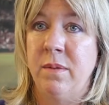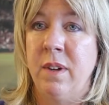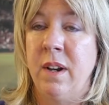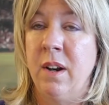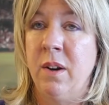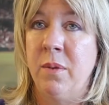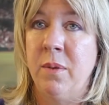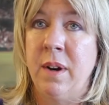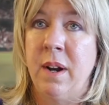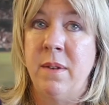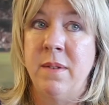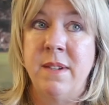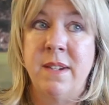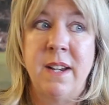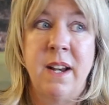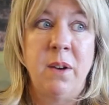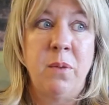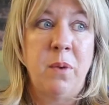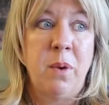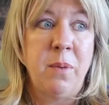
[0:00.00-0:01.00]
you know, when I was
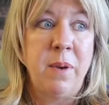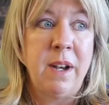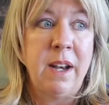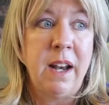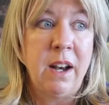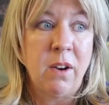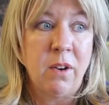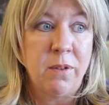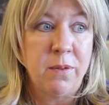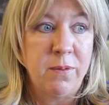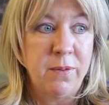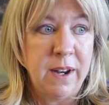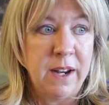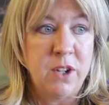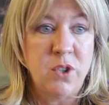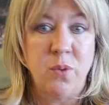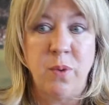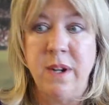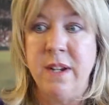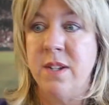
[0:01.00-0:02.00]
saying what we need are
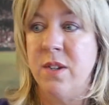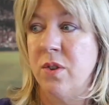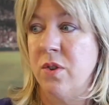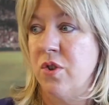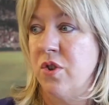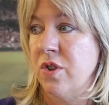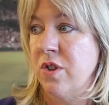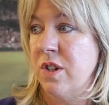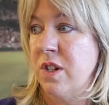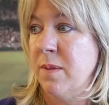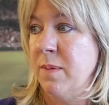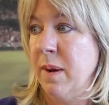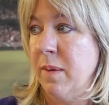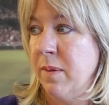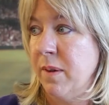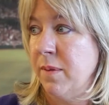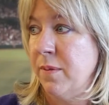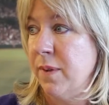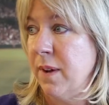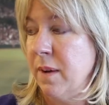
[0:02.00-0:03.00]
phage researchers to be
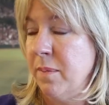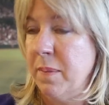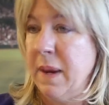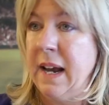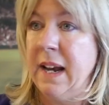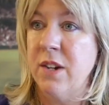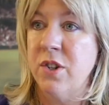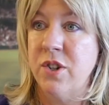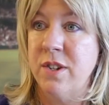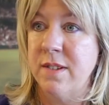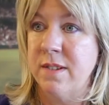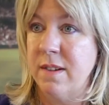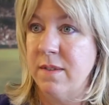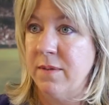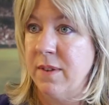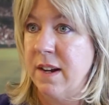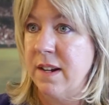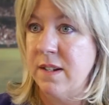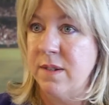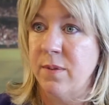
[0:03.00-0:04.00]
able to find patients and
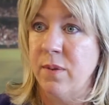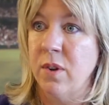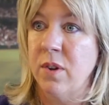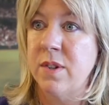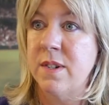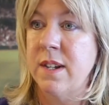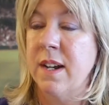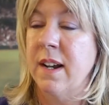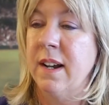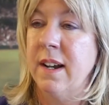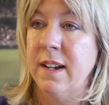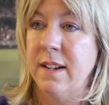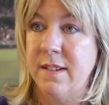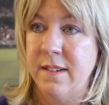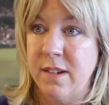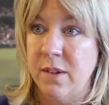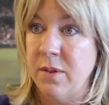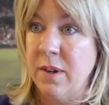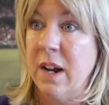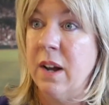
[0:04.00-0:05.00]
vice versa. And
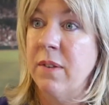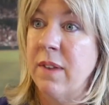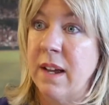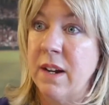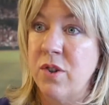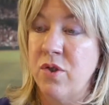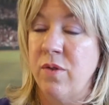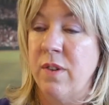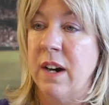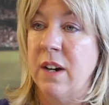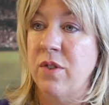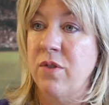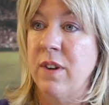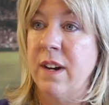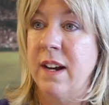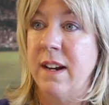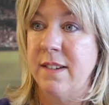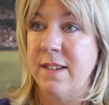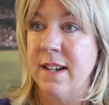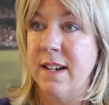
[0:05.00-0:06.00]
so now that directory
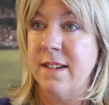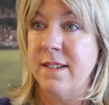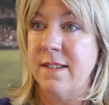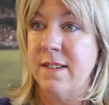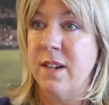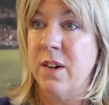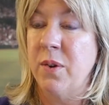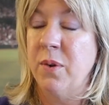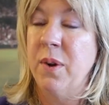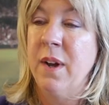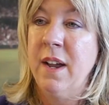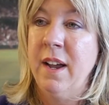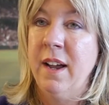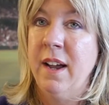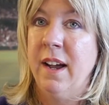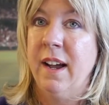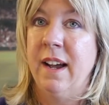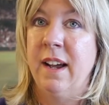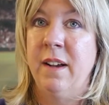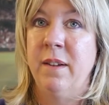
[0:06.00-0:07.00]
exists. So
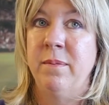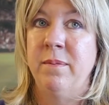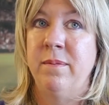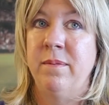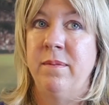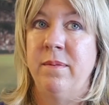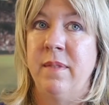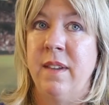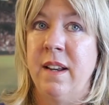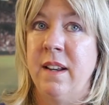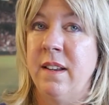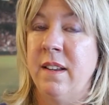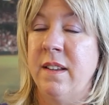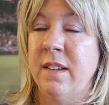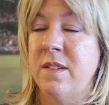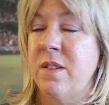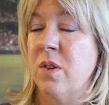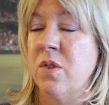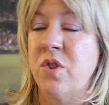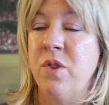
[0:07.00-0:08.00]
um, it,
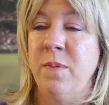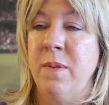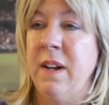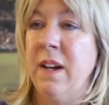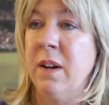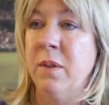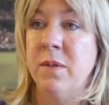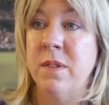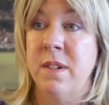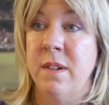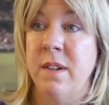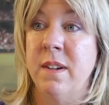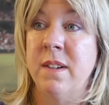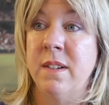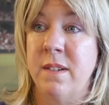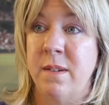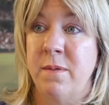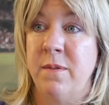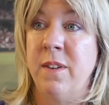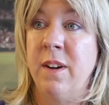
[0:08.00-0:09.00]
social media was a,
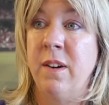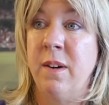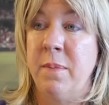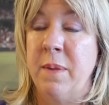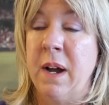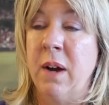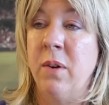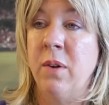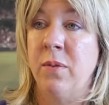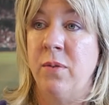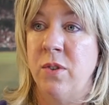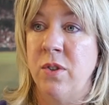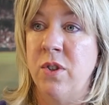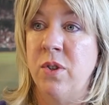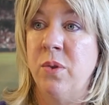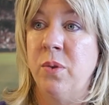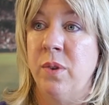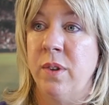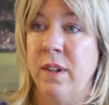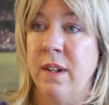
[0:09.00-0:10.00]
is a very powerful
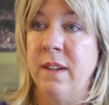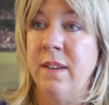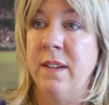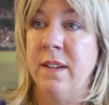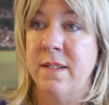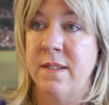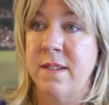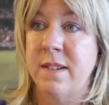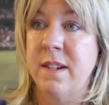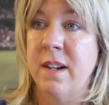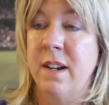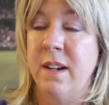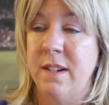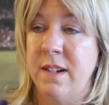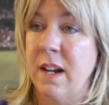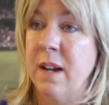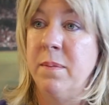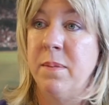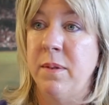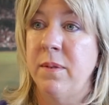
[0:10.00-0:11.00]
tool in this
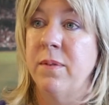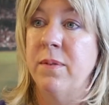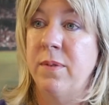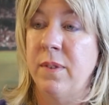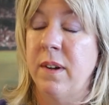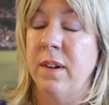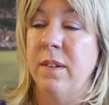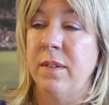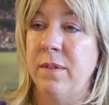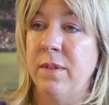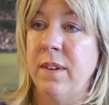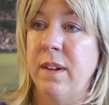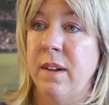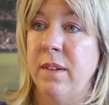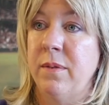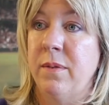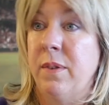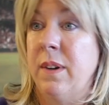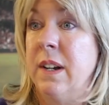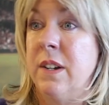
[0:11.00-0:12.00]
type of, of,
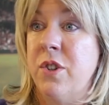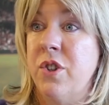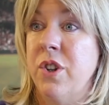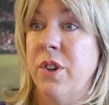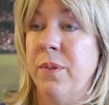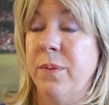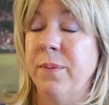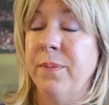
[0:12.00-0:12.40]
of issue. Mm